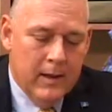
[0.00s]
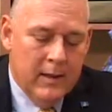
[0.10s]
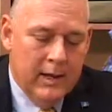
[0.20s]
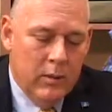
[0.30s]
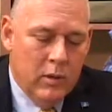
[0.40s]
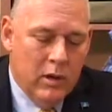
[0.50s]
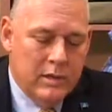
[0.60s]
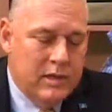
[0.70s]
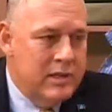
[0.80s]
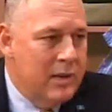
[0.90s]
There
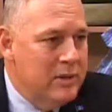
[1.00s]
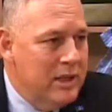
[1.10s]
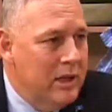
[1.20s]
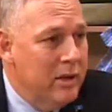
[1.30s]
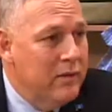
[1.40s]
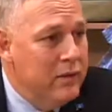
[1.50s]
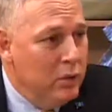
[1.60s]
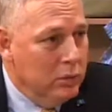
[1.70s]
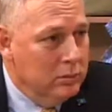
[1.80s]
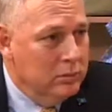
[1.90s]
was the subsidy on fuel.